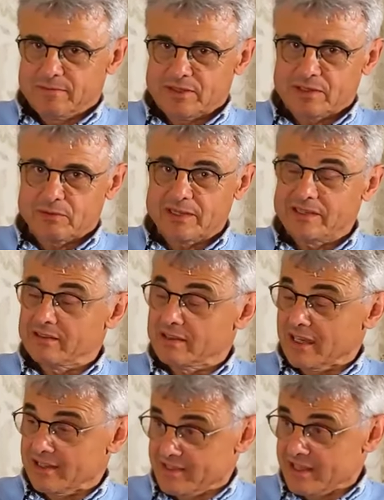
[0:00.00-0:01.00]
But
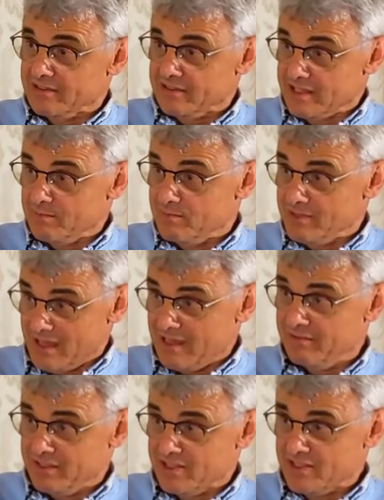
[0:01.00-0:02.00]
when I take a deep
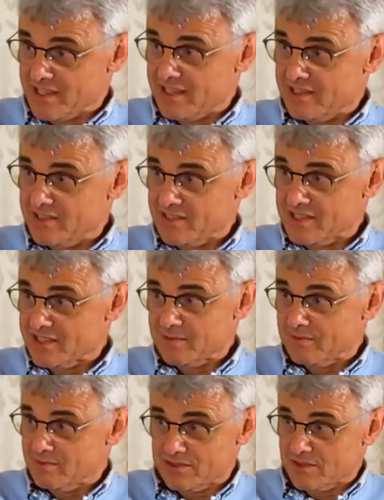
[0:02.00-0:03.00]
dive in the science, as
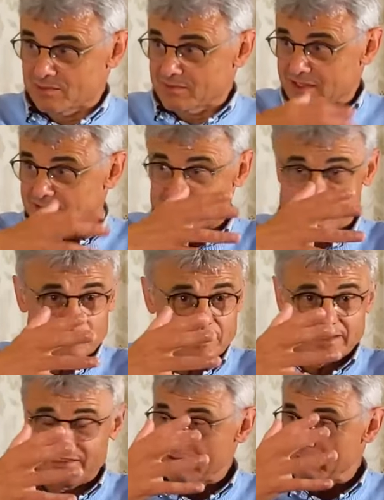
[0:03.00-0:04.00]
I'm something, you know,
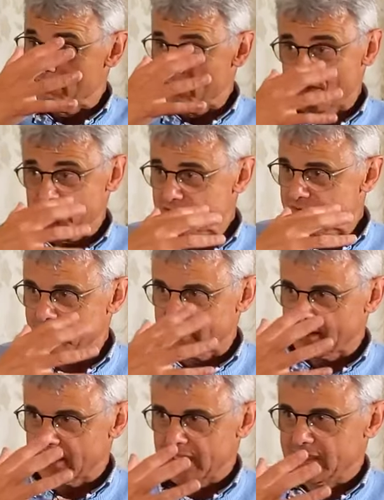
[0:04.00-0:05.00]
I get immersed by,
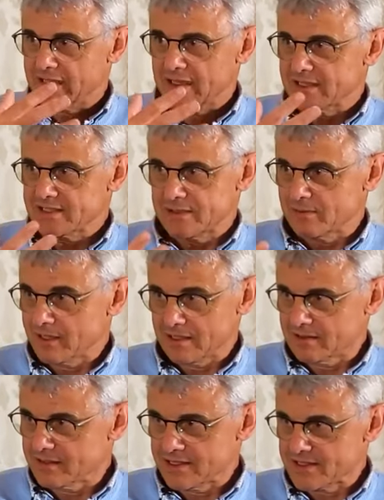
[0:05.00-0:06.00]
and I say,
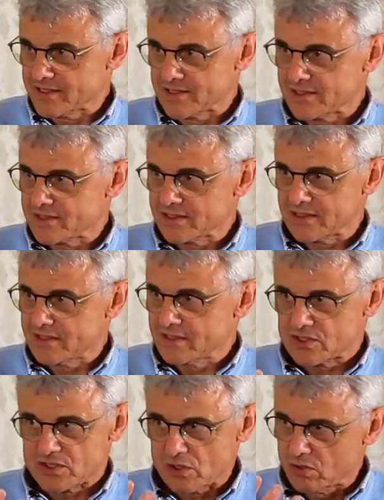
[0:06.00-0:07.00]
well, this is
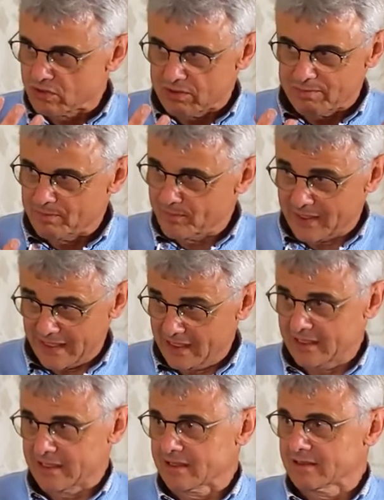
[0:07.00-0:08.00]
so
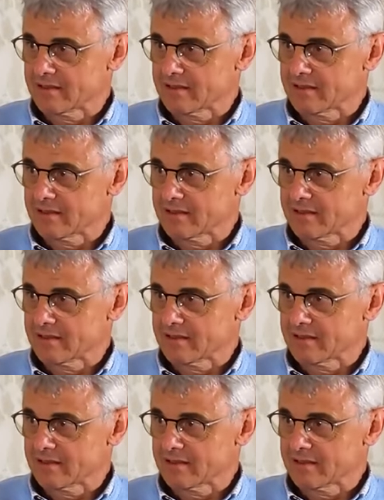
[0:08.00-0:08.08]
compelling.